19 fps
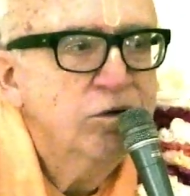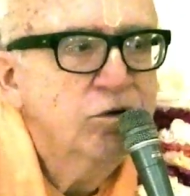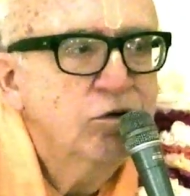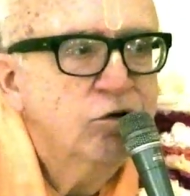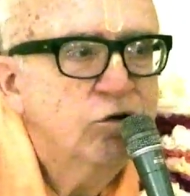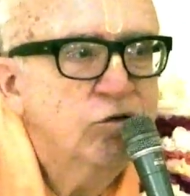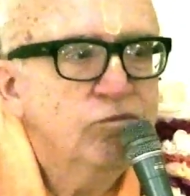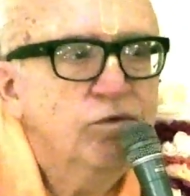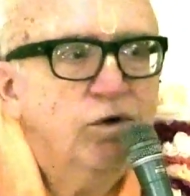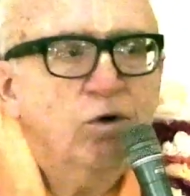
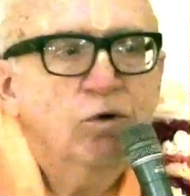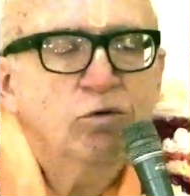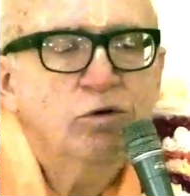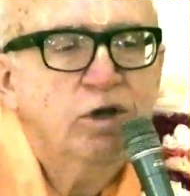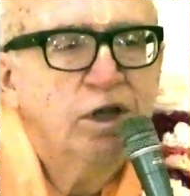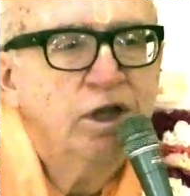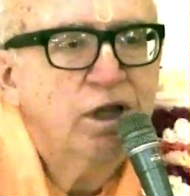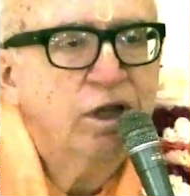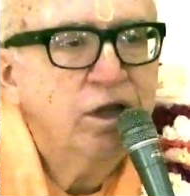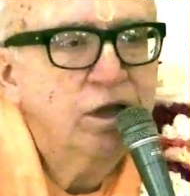
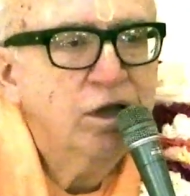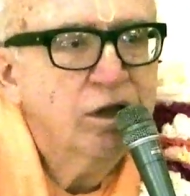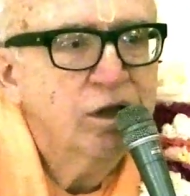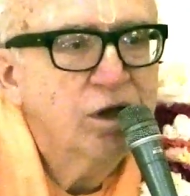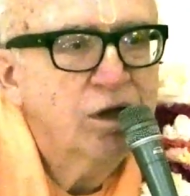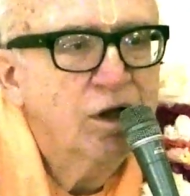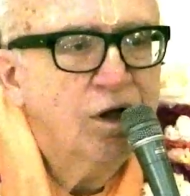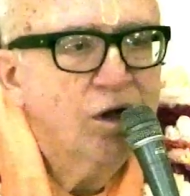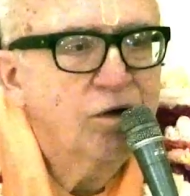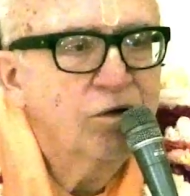devotee
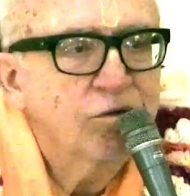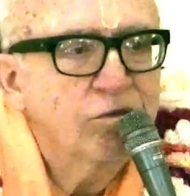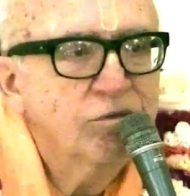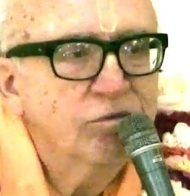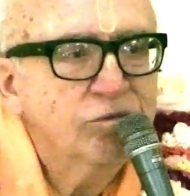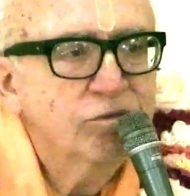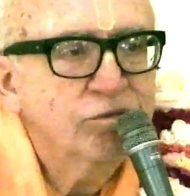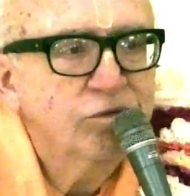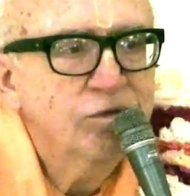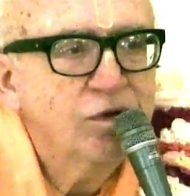
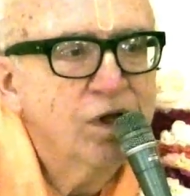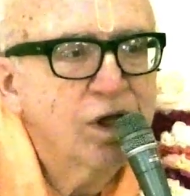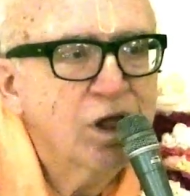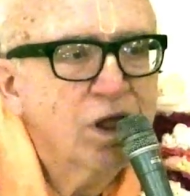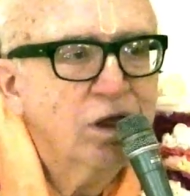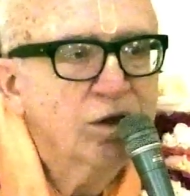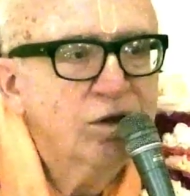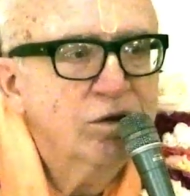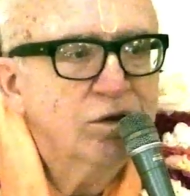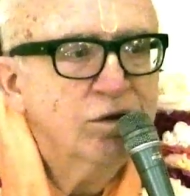of
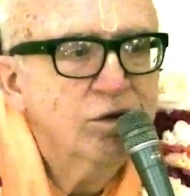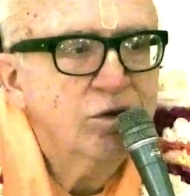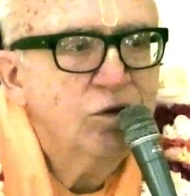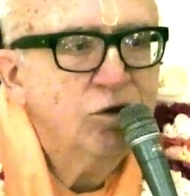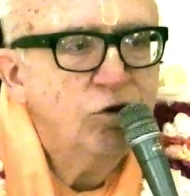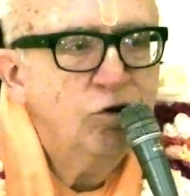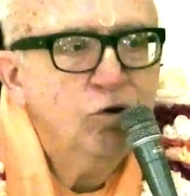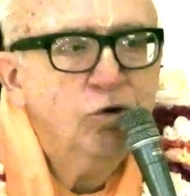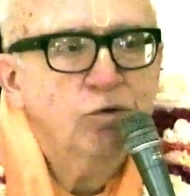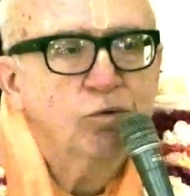
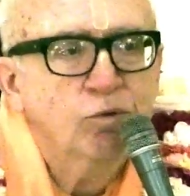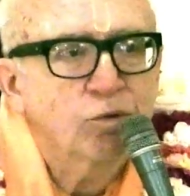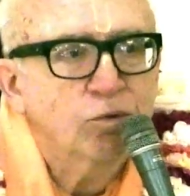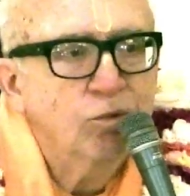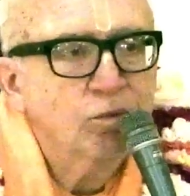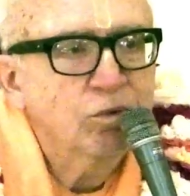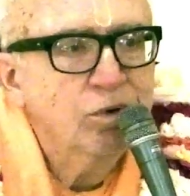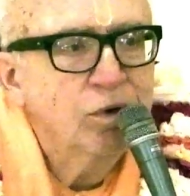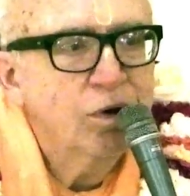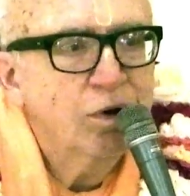you
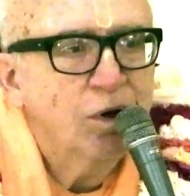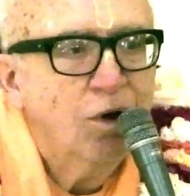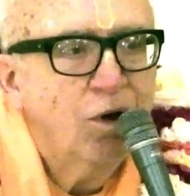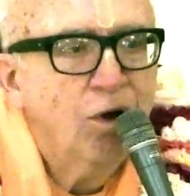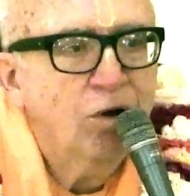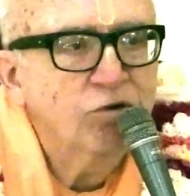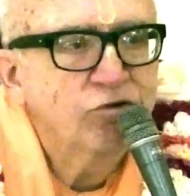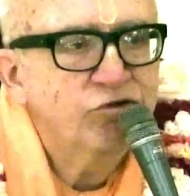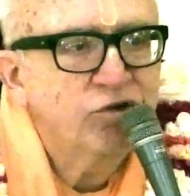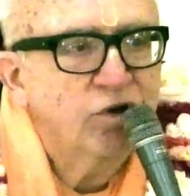
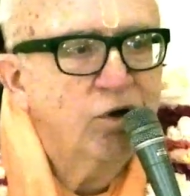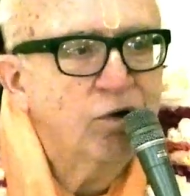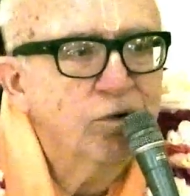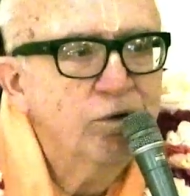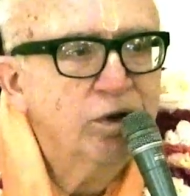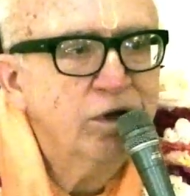also.